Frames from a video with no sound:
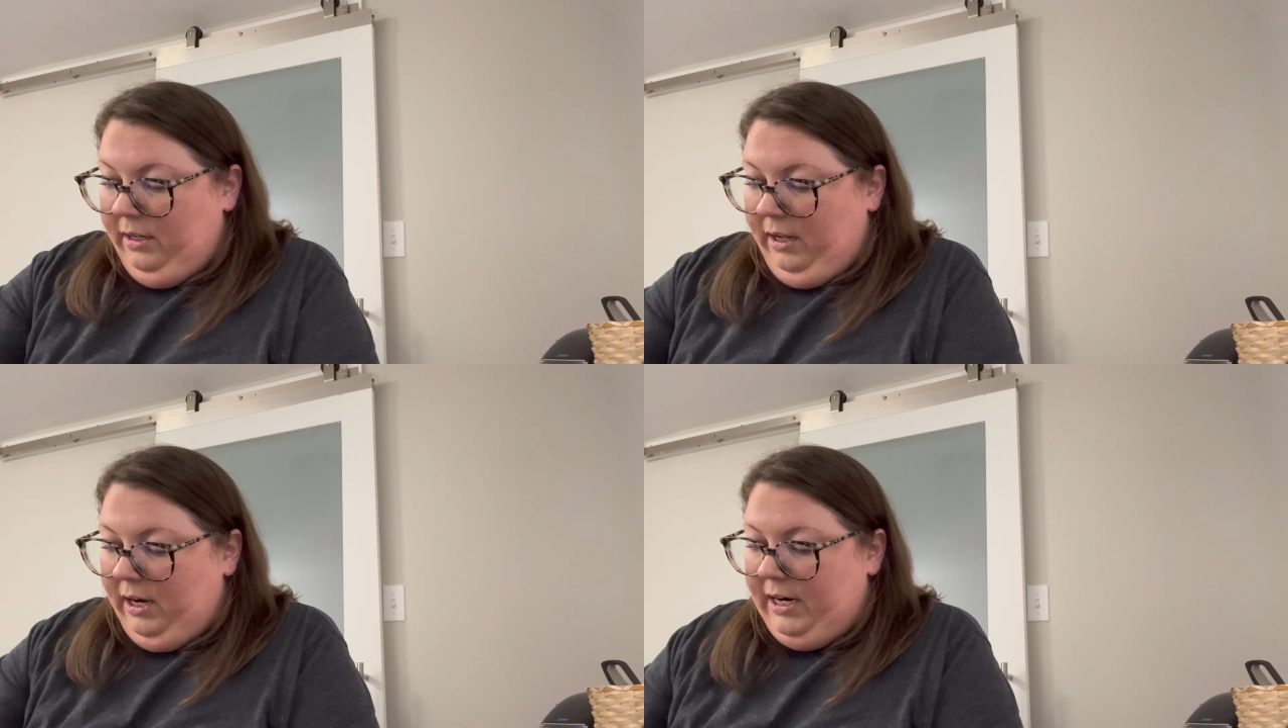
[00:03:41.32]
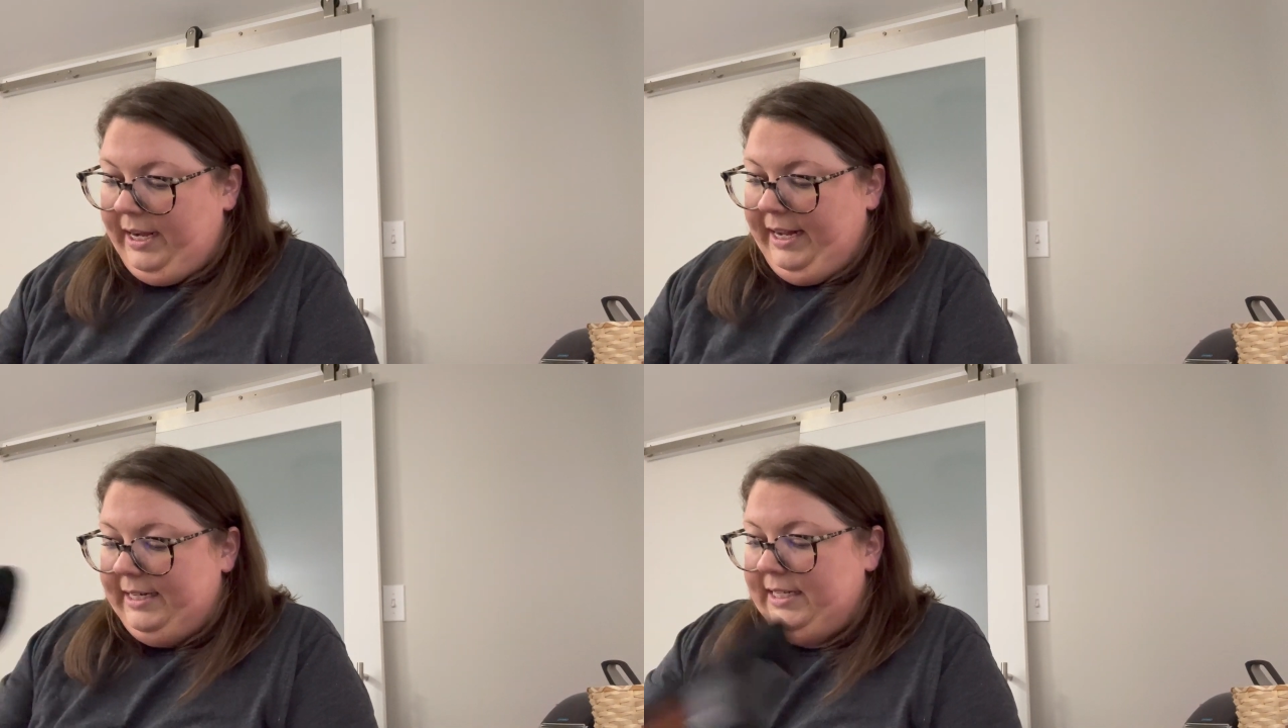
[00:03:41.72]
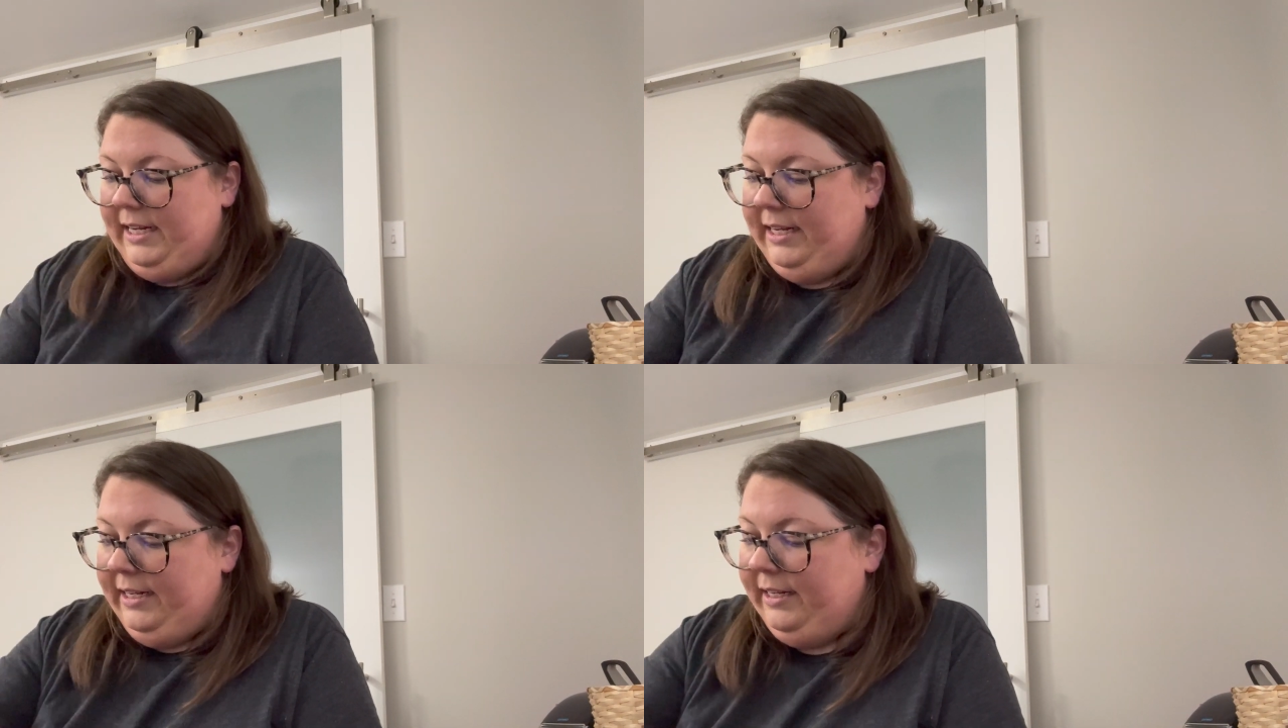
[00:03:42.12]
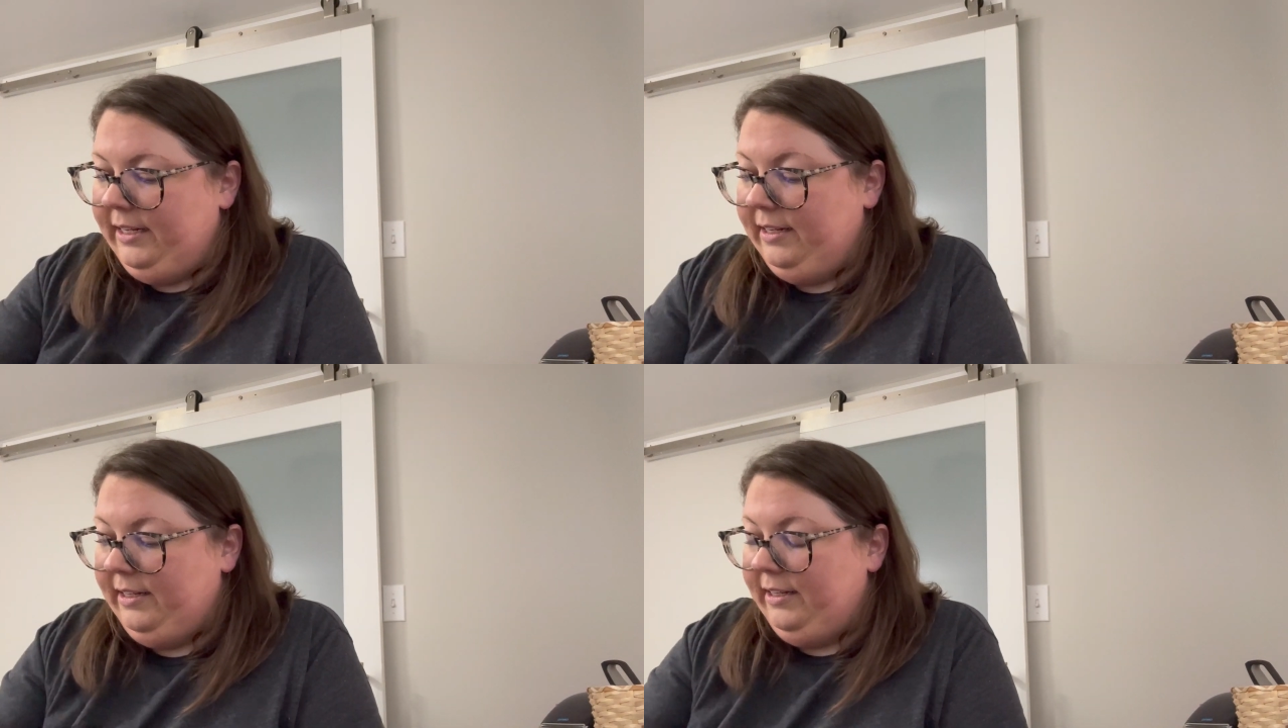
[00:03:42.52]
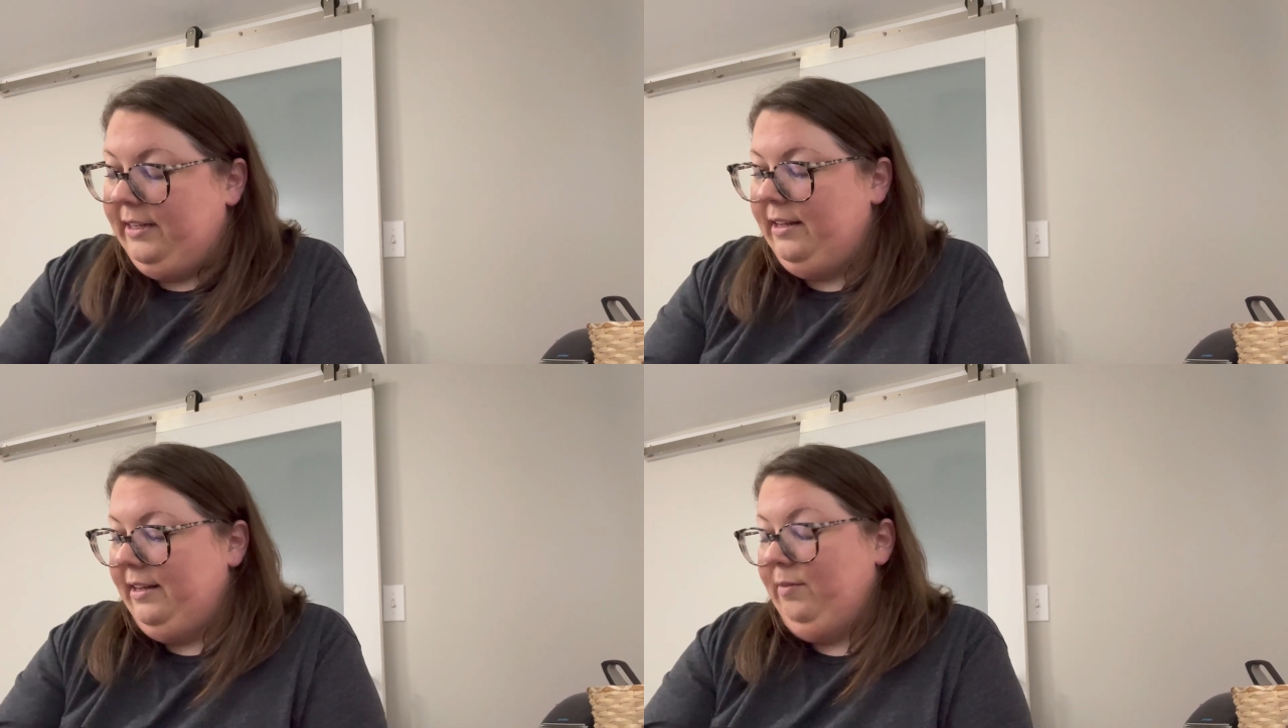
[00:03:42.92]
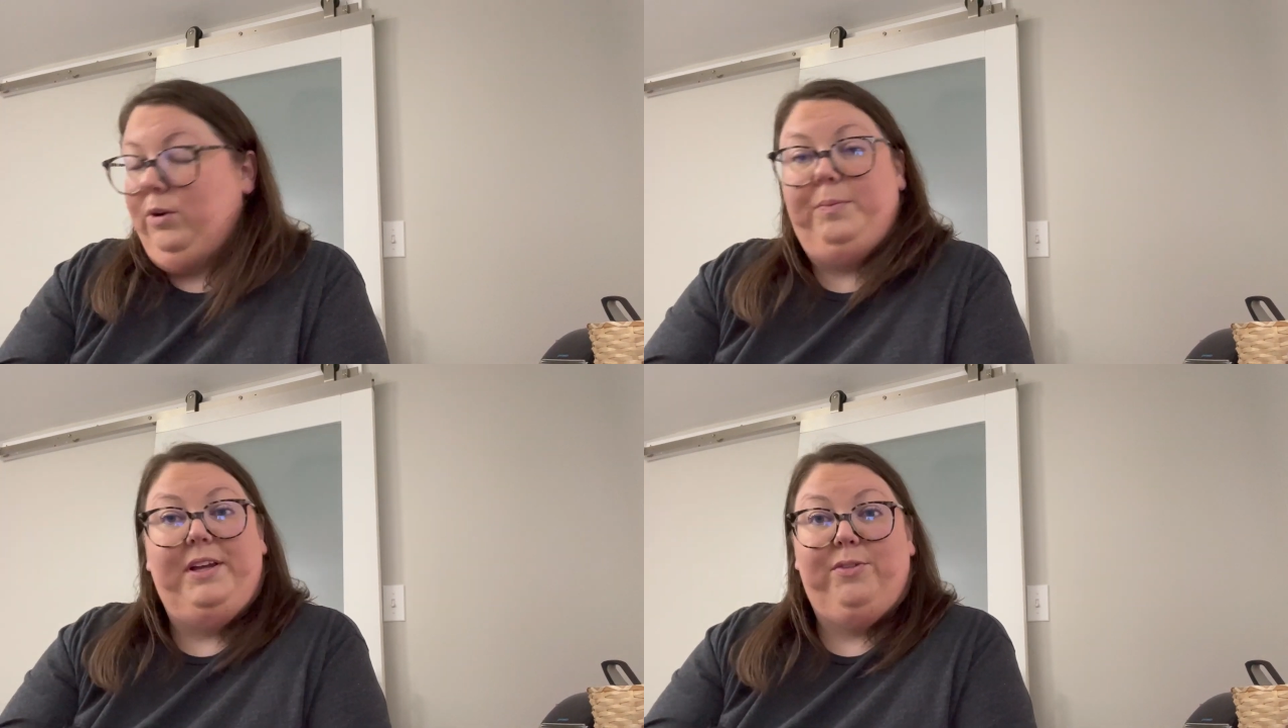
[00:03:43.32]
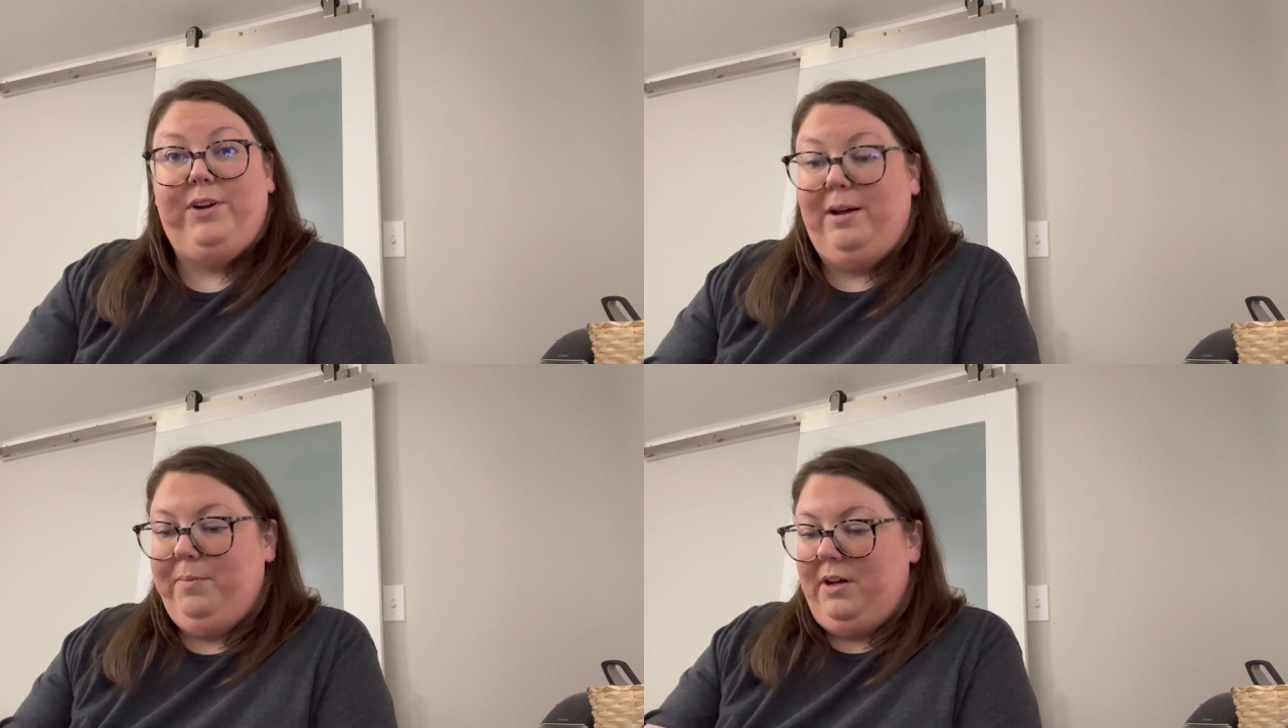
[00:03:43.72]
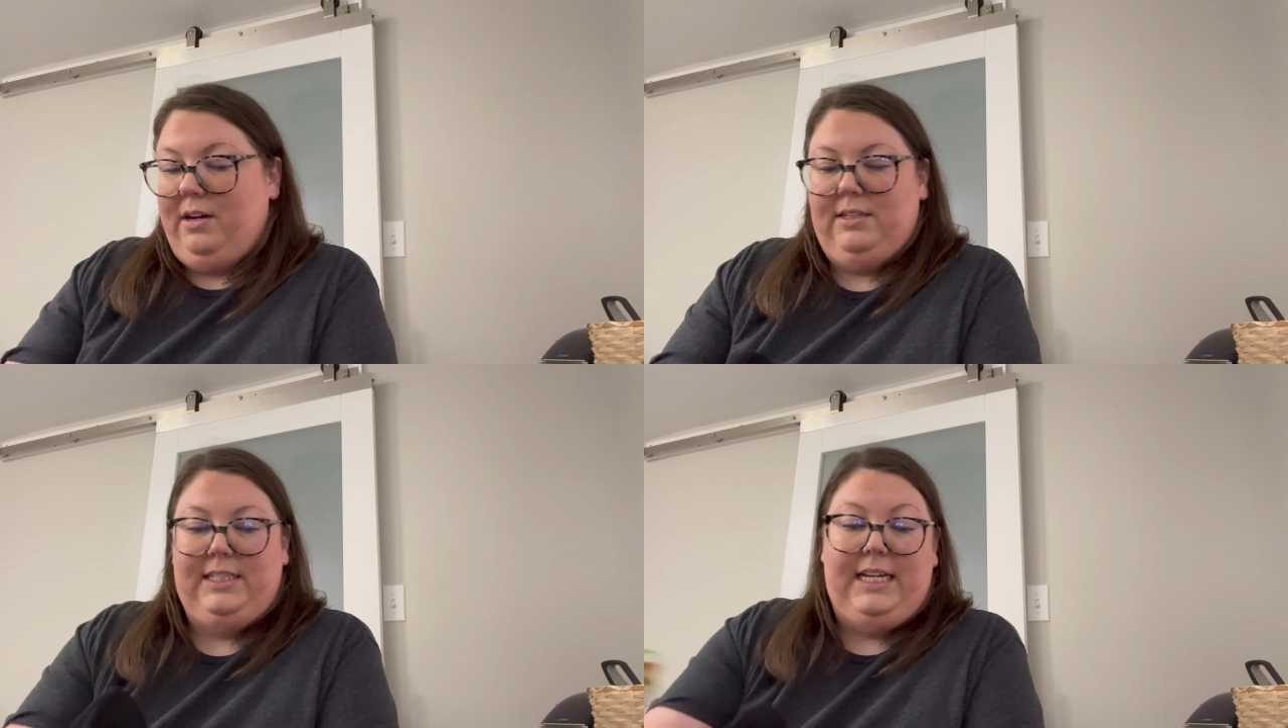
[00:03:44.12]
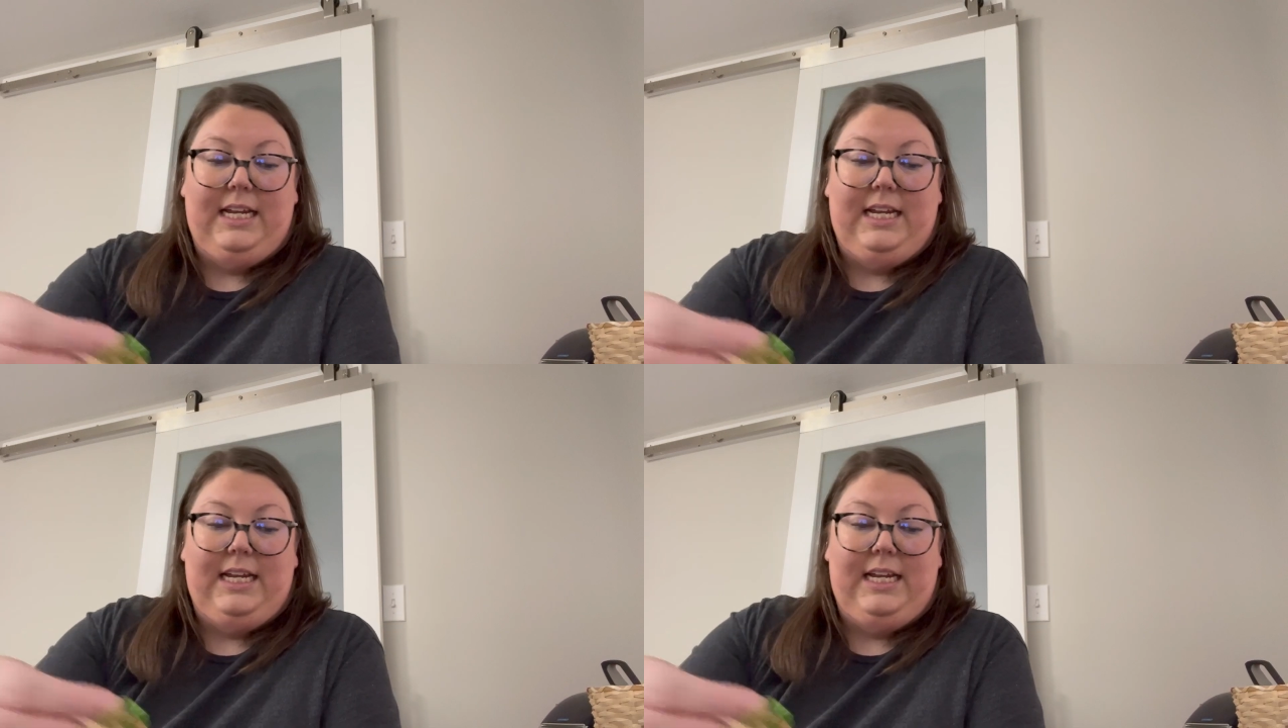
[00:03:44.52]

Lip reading: All right, wouldn't be a ThredUp box